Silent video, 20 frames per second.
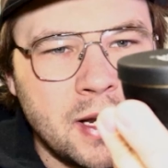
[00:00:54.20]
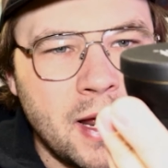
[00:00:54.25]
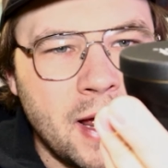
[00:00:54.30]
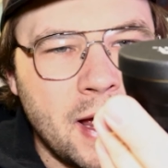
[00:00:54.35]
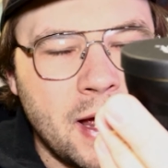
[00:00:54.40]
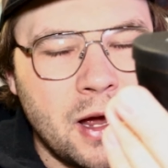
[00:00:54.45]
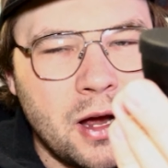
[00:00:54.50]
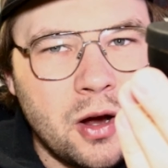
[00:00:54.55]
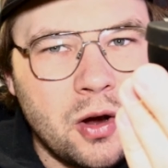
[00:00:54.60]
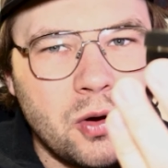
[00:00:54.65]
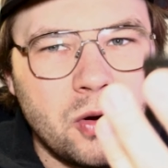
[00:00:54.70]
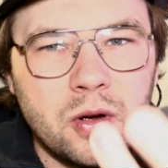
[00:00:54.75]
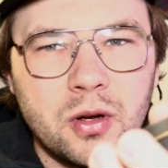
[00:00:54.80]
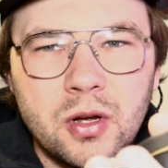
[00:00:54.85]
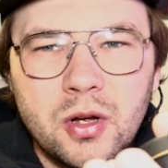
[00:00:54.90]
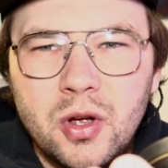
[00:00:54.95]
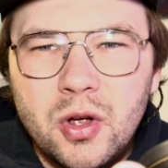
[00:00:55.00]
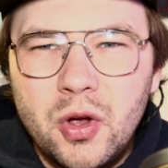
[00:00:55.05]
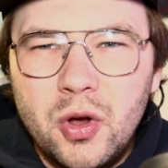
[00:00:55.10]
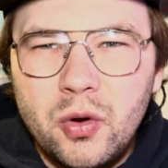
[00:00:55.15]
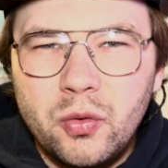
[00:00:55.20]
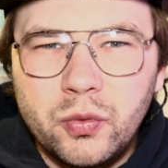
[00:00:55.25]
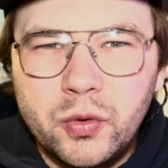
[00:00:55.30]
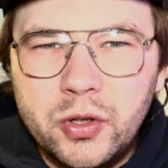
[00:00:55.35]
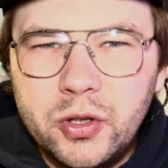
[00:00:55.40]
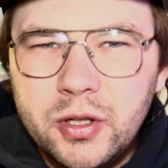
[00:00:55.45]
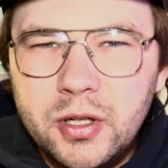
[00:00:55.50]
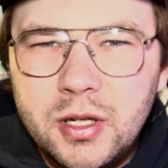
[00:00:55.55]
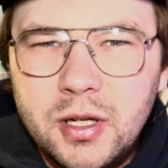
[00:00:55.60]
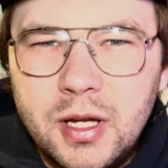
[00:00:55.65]
Now,
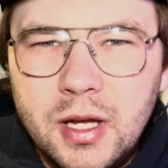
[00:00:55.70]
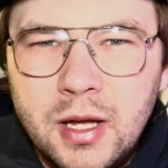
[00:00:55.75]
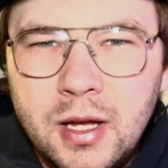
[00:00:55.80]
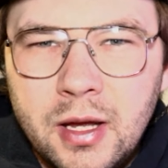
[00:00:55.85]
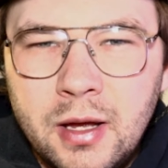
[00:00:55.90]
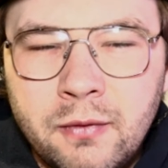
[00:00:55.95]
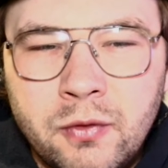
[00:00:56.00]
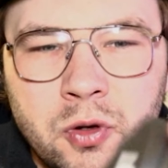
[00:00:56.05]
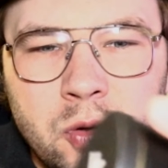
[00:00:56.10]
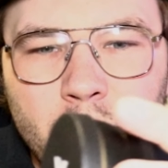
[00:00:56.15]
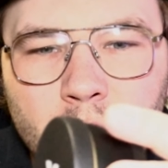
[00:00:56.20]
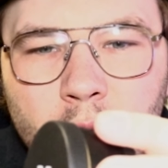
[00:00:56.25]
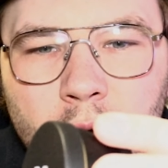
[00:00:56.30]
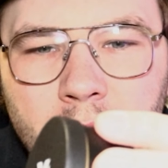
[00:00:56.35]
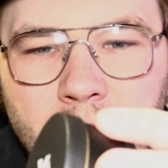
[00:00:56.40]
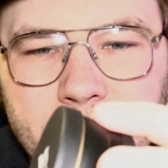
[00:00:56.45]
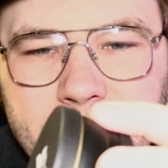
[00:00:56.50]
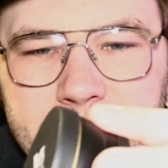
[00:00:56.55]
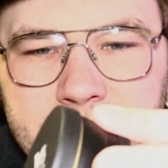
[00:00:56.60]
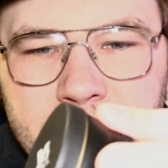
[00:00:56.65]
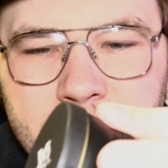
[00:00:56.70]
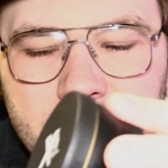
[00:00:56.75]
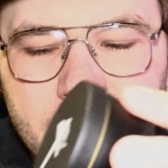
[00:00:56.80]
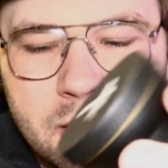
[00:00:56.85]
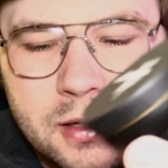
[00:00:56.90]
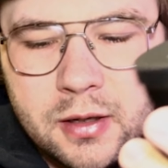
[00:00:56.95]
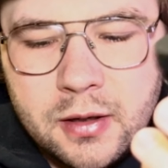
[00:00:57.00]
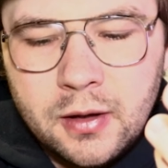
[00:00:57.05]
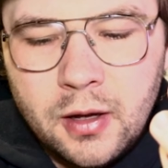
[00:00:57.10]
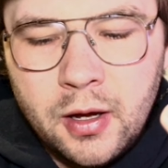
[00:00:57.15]
really, if you want to
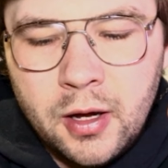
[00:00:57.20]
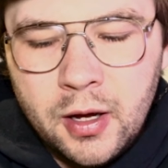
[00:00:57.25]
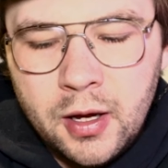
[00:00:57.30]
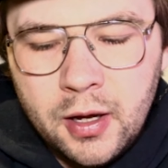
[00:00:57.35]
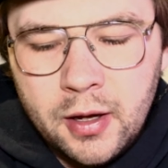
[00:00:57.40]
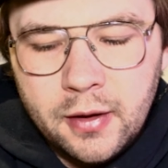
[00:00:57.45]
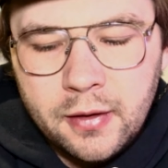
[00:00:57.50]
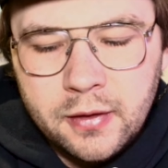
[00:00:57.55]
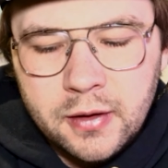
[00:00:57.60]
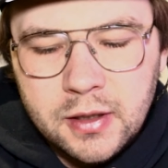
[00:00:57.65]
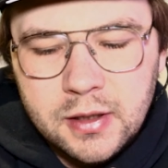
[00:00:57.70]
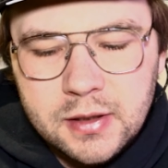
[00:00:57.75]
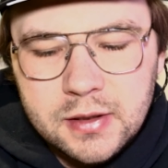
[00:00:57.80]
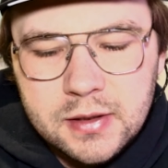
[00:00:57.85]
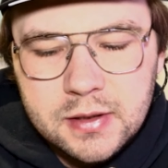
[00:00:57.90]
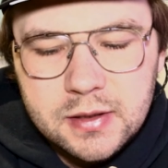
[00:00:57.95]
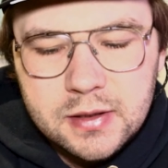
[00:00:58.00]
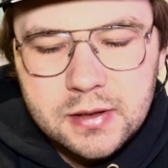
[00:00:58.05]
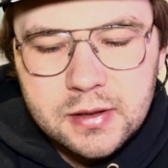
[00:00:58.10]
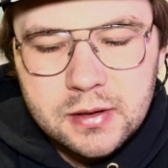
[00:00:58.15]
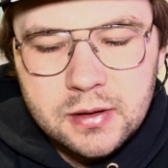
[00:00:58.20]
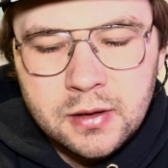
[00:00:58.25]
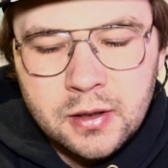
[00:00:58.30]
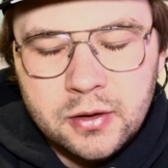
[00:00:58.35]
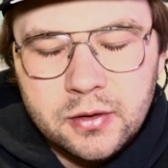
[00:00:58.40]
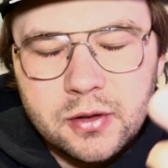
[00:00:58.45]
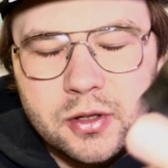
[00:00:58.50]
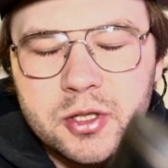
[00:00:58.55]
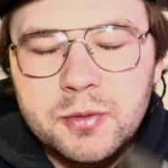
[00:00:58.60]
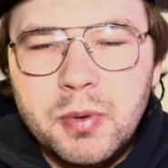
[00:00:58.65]
say
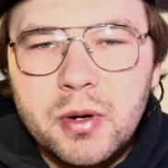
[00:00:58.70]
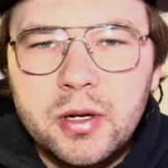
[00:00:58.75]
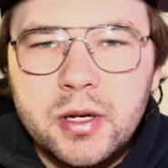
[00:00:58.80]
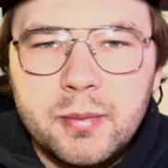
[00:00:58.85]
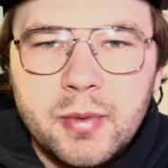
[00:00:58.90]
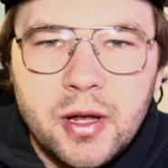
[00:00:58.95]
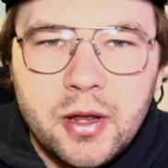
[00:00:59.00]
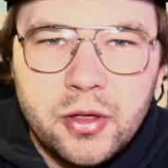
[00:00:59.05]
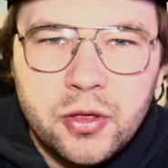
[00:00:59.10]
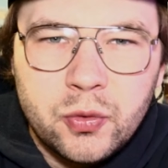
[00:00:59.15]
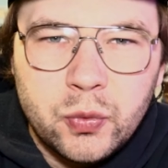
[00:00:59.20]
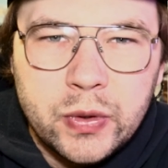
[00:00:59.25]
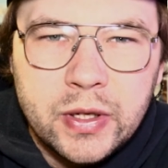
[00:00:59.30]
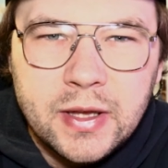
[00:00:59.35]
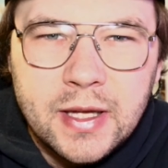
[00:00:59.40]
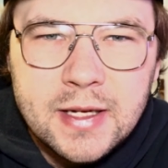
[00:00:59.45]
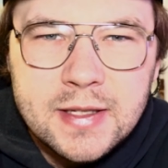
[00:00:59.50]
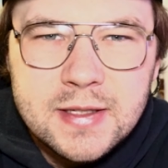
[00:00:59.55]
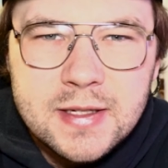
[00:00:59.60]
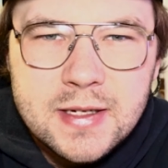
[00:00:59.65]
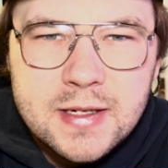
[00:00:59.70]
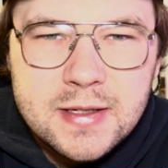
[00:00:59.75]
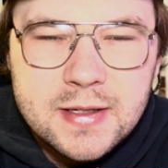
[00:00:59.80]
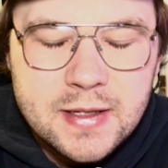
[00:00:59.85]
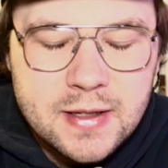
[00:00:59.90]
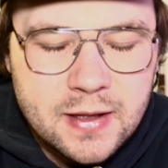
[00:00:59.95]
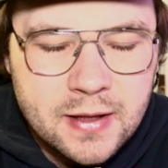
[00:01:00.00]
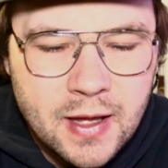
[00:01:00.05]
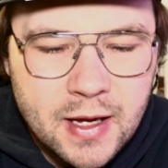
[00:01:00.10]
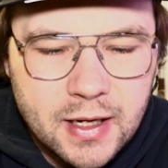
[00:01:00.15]
there's probably about 3
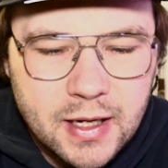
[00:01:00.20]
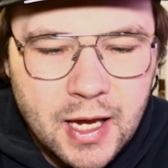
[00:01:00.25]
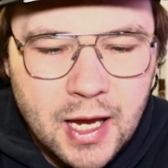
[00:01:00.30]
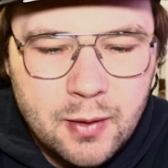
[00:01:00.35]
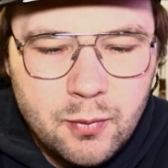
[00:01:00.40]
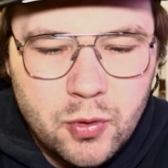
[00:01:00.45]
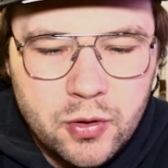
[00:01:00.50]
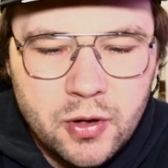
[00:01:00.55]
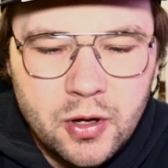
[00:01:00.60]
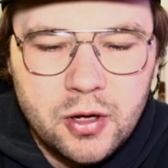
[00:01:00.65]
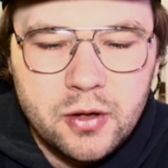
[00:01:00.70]
lenses that came with